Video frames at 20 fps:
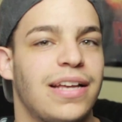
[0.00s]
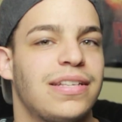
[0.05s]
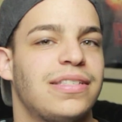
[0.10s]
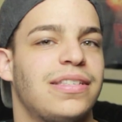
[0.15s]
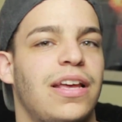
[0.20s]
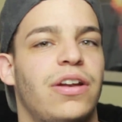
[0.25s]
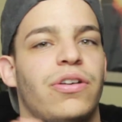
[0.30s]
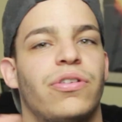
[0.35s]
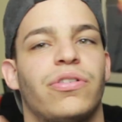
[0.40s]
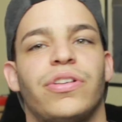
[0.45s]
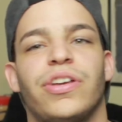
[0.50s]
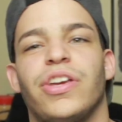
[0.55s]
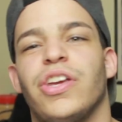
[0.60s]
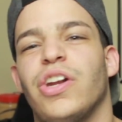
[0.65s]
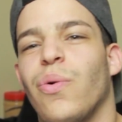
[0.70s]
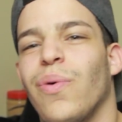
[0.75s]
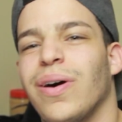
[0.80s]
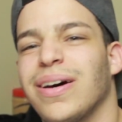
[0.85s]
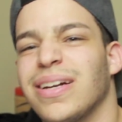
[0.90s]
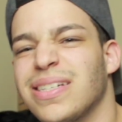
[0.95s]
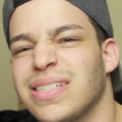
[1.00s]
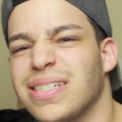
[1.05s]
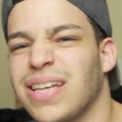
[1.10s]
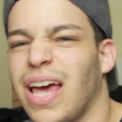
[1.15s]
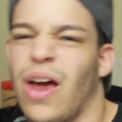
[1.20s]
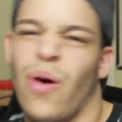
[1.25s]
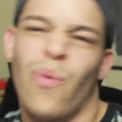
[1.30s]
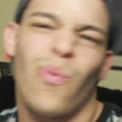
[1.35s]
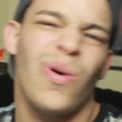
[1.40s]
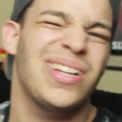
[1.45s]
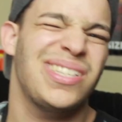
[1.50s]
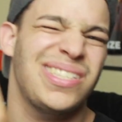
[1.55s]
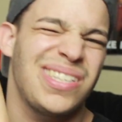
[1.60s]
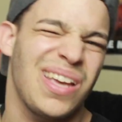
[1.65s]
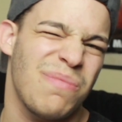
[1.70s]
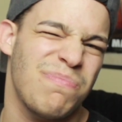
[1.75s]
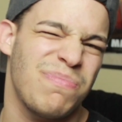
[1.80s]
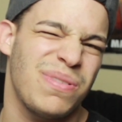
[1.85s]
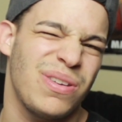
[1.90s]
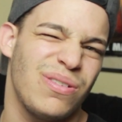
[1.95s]
I said earlier, you don't want to say, what's
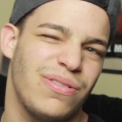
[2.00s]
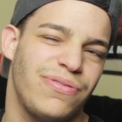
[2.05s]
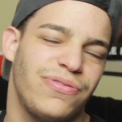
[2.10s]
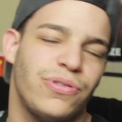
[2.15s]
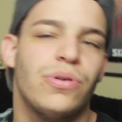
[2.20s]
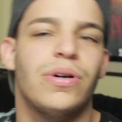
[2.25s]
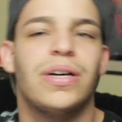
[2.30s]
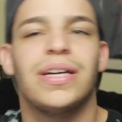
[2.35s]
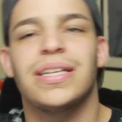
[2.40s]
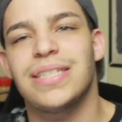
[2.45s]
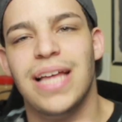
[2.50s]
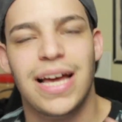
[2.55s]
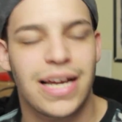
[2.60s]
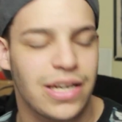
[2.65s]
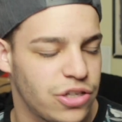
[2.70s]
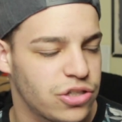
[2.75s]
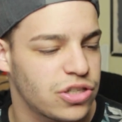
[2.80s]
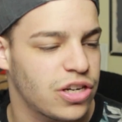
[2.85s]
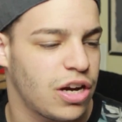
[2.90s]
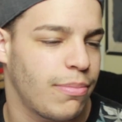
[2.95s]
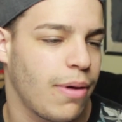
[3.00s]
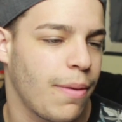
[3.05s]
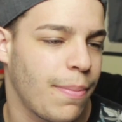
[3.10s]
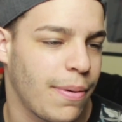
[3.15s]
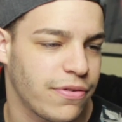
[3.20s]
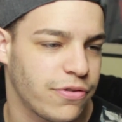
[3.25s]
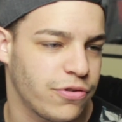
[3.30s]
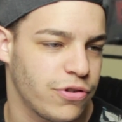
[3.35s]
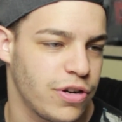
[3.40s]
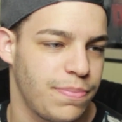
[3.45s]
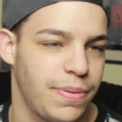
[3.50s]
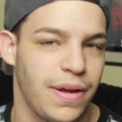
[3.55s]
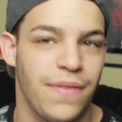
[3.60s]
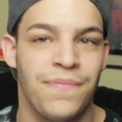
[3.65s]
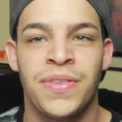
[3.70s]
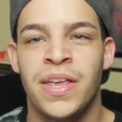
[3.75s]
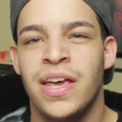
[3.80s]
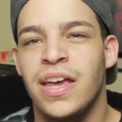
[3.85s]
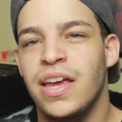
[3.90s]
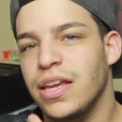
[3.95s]
up, beautiful? Because that can just come up as creepy.
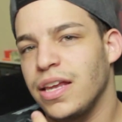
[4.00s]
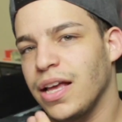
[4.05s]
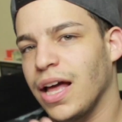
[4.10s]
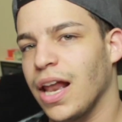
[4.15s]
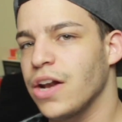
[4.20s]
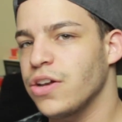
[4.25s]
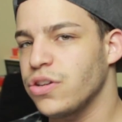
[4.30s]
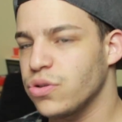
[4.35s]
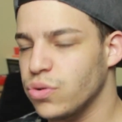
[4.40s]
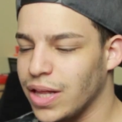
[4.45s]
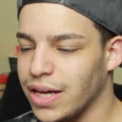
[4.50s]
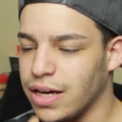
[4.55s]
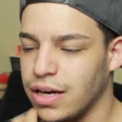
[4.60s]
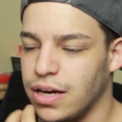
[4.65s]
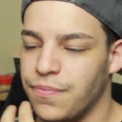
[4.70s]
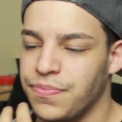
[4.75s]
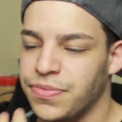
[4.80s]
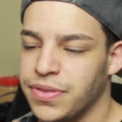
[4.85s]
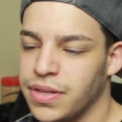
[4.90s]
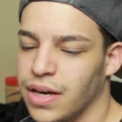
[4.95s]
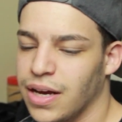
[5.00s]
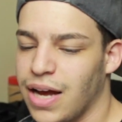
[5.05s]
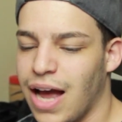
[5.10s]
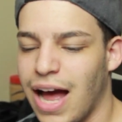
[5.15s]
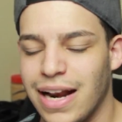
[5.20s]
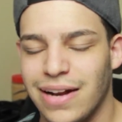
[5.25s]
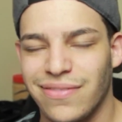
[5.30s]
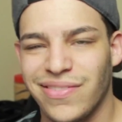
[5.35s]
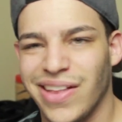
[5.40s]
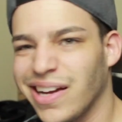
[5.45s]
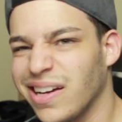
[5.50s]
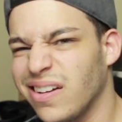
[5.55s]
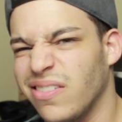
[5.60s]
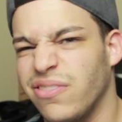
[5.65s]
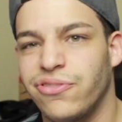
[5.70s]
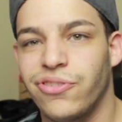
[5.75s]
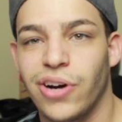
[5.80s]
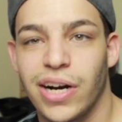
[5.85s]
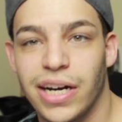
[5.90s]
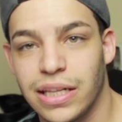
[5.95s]
You gotta do like a kind of like a
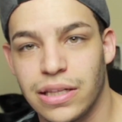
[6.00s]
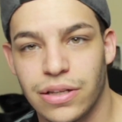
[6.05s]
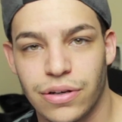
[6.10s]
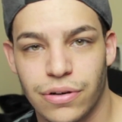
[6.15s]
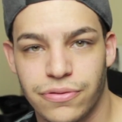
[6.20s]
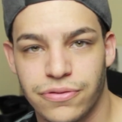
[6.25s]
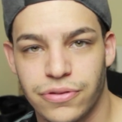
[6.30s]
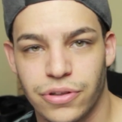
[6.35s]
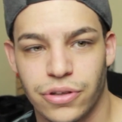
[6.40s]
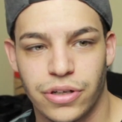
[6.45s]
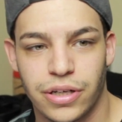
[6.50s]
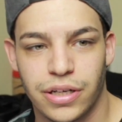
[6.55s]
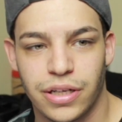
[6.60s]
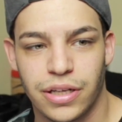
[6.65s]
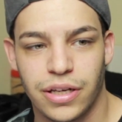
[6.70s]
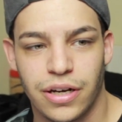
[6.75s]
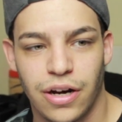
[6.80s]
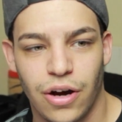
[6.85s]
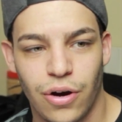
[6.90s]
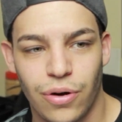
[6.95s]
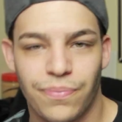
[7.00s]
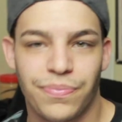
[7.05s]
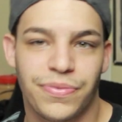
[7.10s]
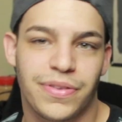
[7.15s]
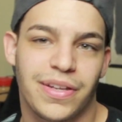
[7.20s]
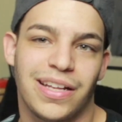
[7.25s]
funny little flirt, you know?